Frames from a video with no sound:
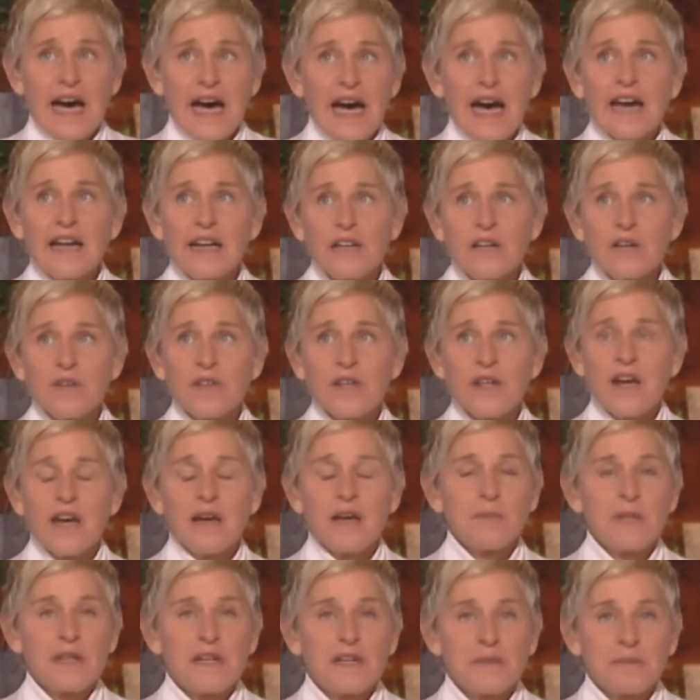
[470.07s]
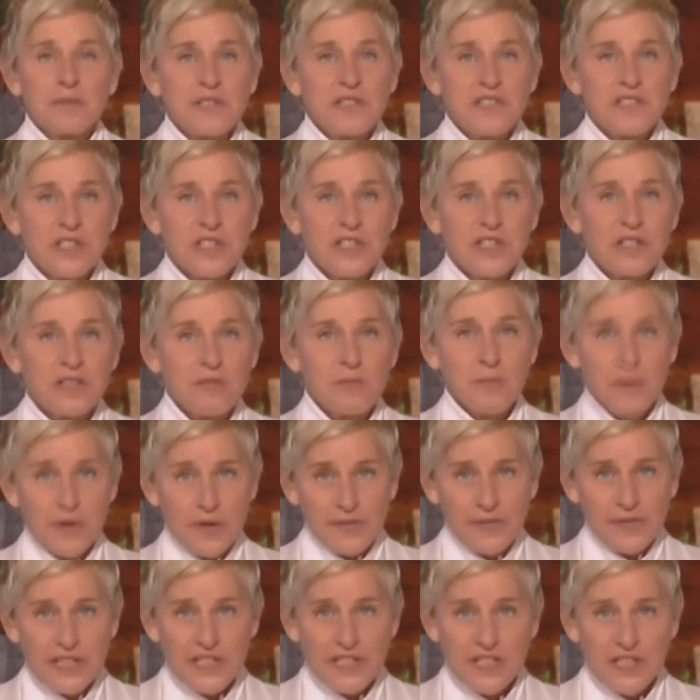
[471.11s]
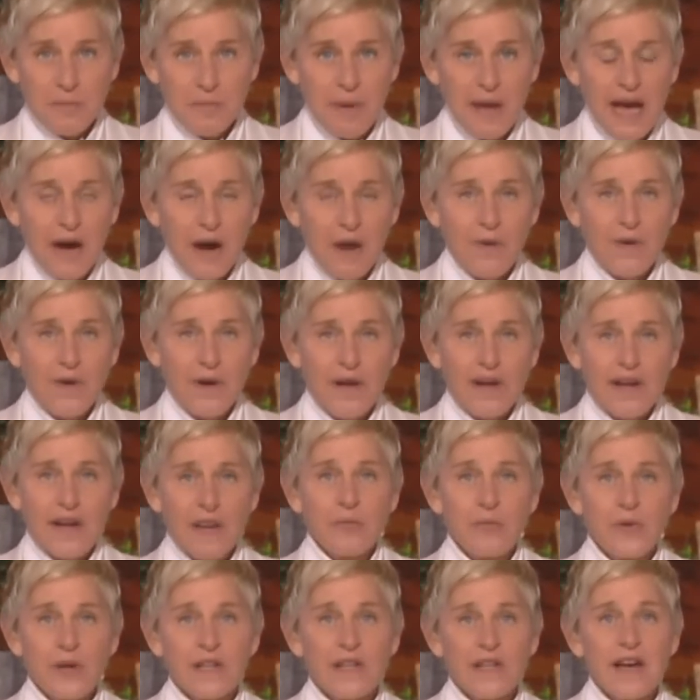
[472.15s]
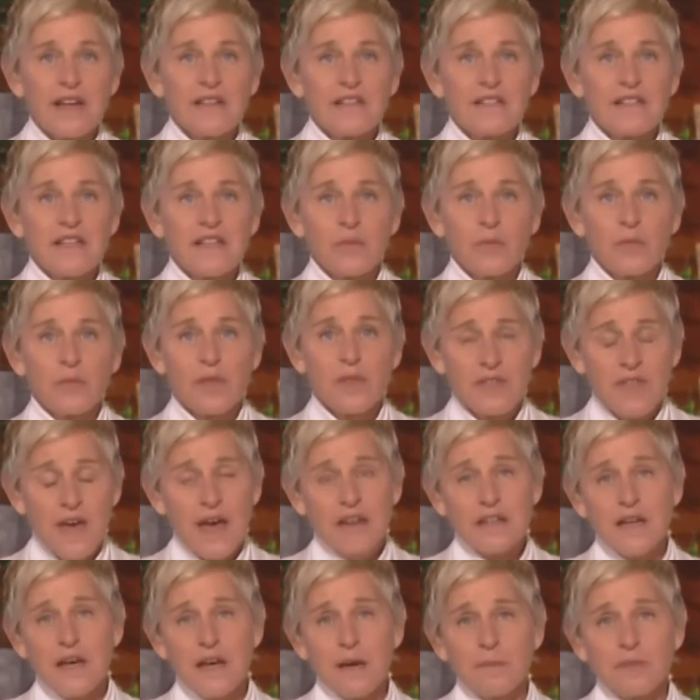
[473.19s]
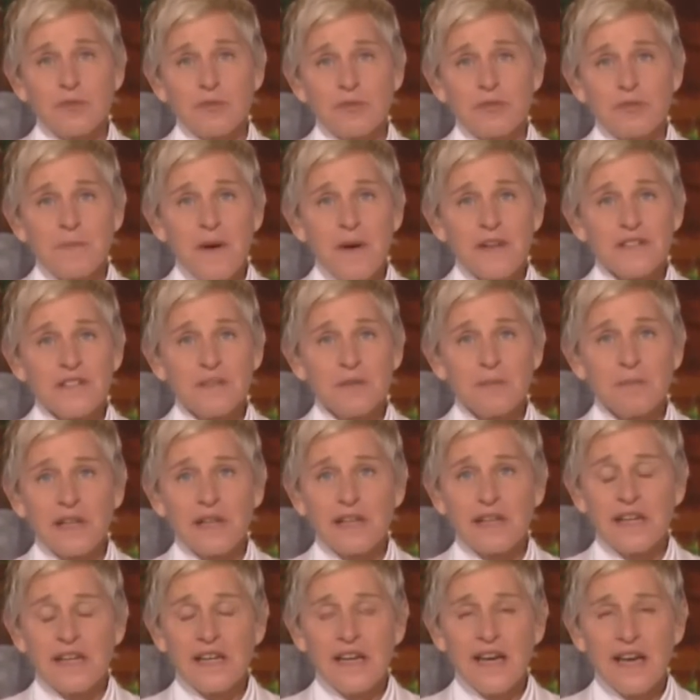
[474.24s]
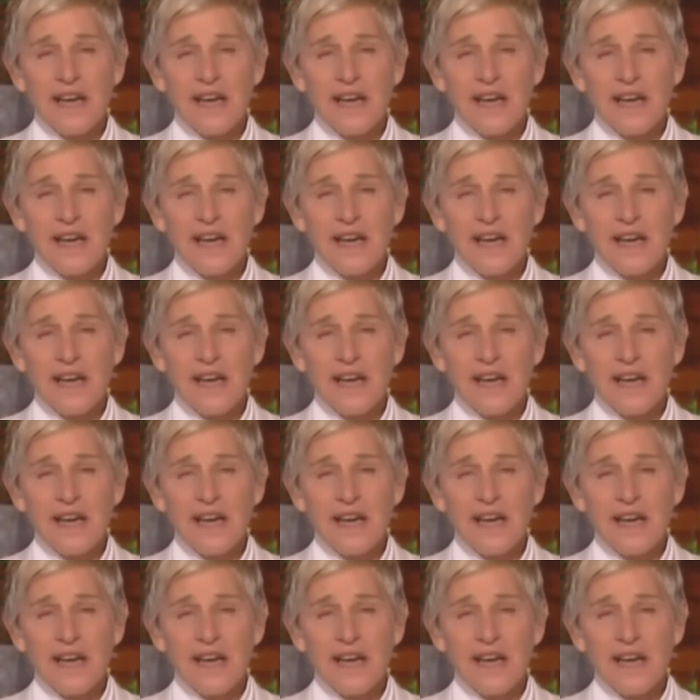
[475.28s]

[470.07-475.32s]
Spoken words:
I know that I'm in a position of privilege and power, and I realize that with that comes responsibility,